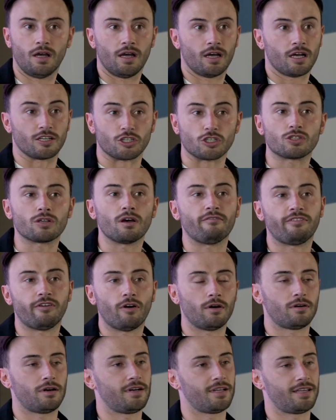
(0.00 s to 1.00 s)
Because
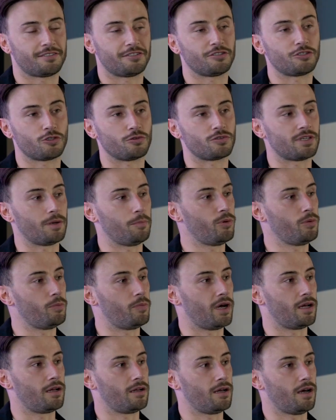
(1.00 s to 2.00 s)
this is so simple,
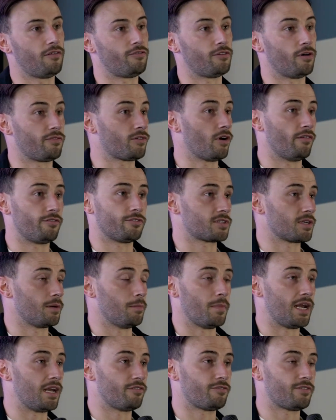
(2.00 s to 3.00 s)
but I've obviously got
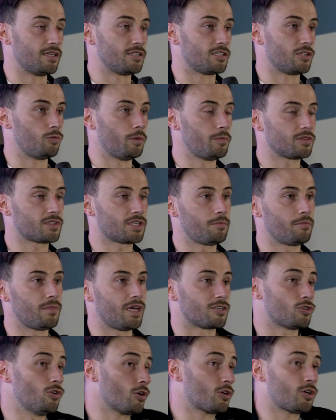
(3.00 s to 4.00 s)
many friends in the women's game.
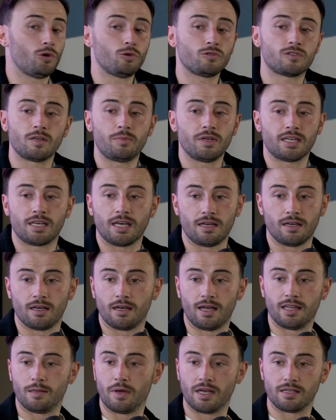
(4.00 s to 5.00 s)
It's not cool to be gay
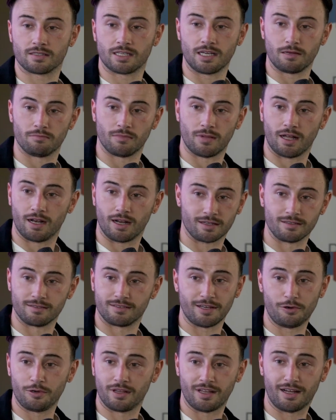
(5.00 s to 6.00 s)
in the men's game, and I can
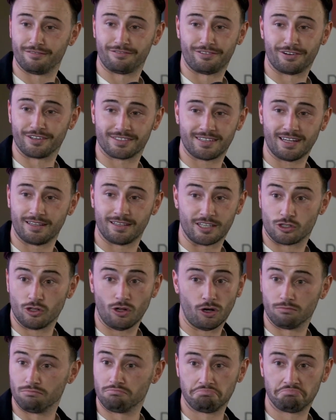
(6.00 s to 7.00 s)
tell you that firsthand. It's
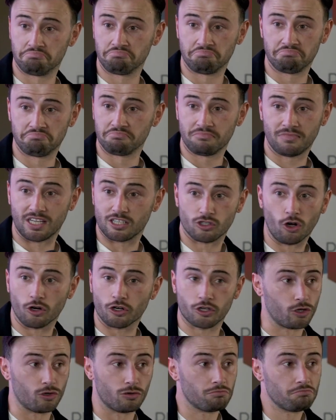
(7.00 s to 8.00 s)
not. It's not
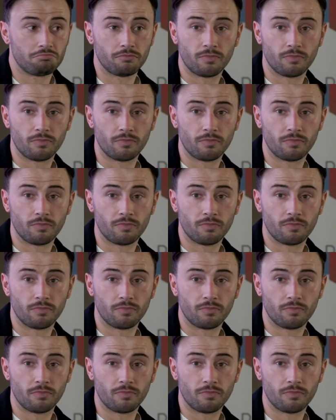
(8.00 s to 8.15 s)
cool.